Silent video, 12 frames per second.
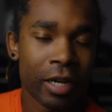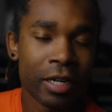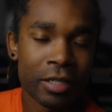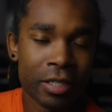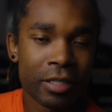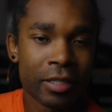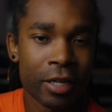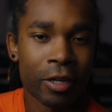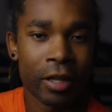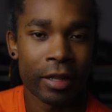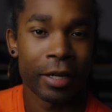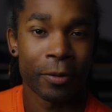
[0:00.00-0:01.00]
kind of just
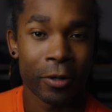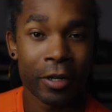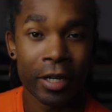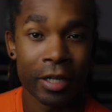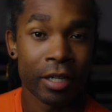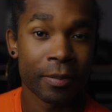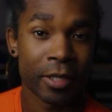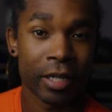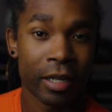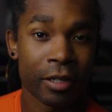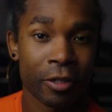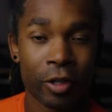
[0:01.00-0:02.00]
tell that they were going to end up
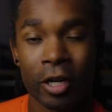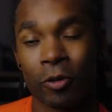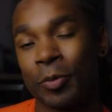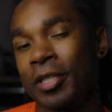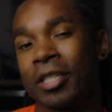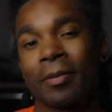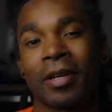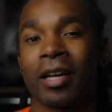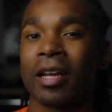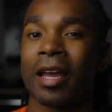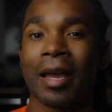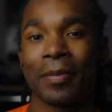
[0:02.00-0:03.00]
together or that it would be some
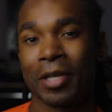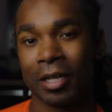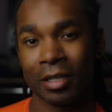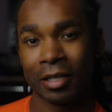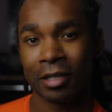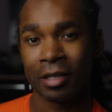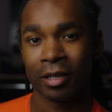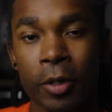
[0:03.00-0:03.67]
kind of happy ending.